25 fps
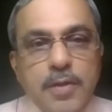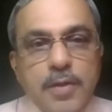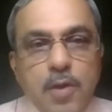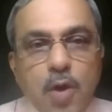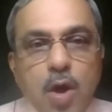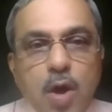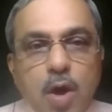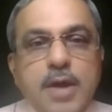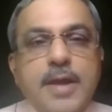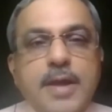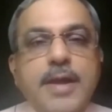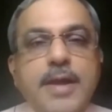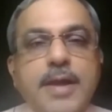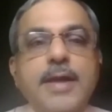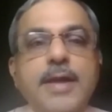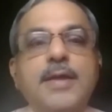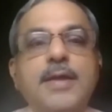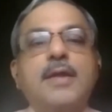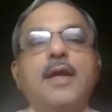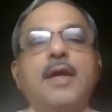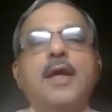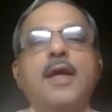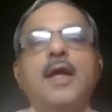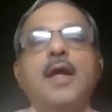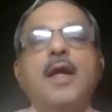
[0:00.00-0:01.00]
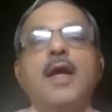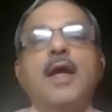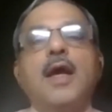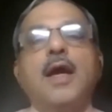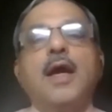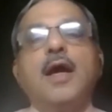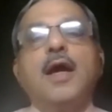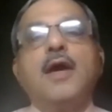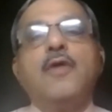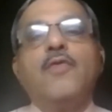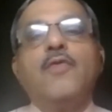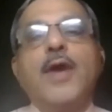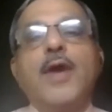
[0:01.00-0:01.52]
not get
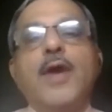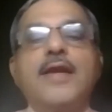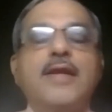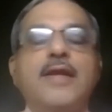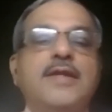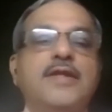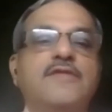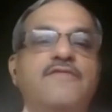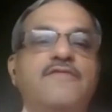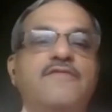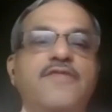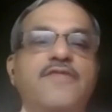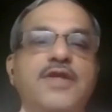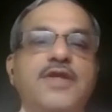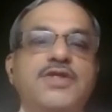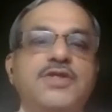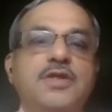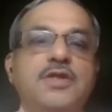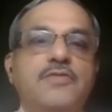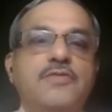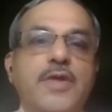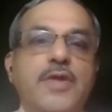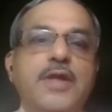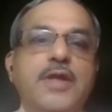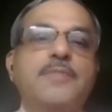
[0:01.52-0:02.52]
a viral infection,